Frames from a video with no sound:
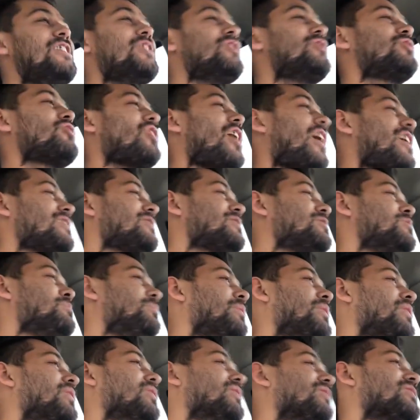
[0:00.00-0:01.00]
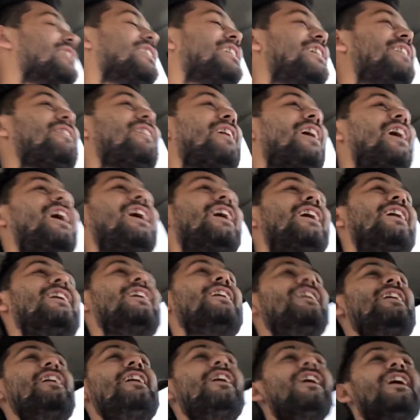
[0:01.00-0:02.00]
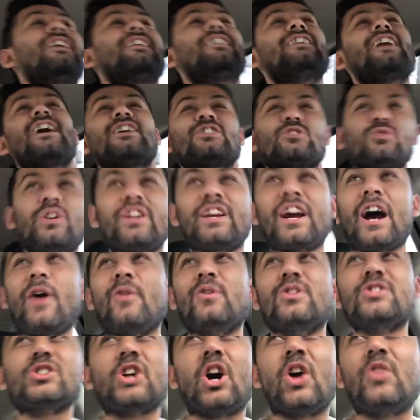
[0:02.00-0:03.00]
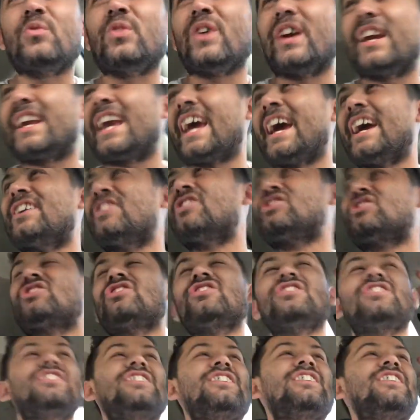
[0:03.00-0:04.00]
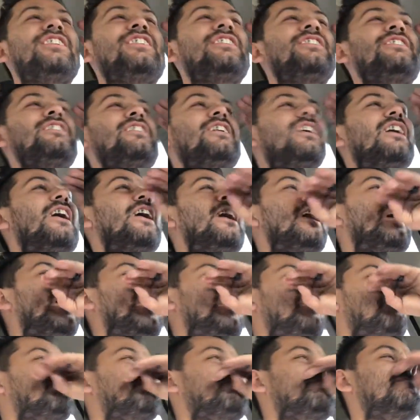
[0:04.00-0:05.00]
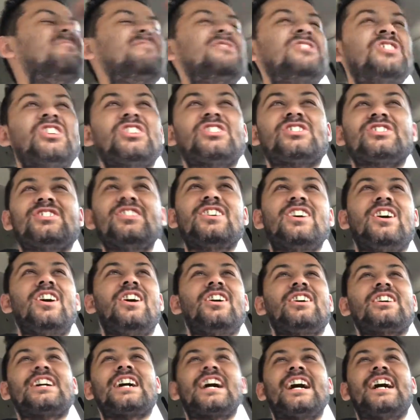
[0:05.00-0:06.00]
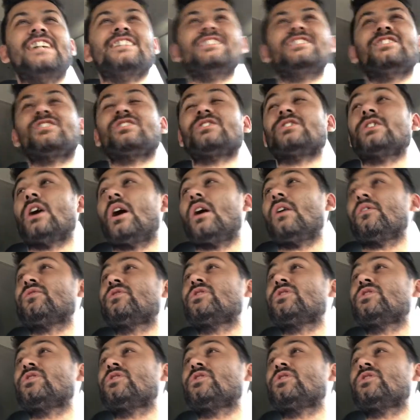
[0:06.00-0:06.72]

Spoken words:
trashed the build or anything. Last week I was on vacation, just all kinds of stuff.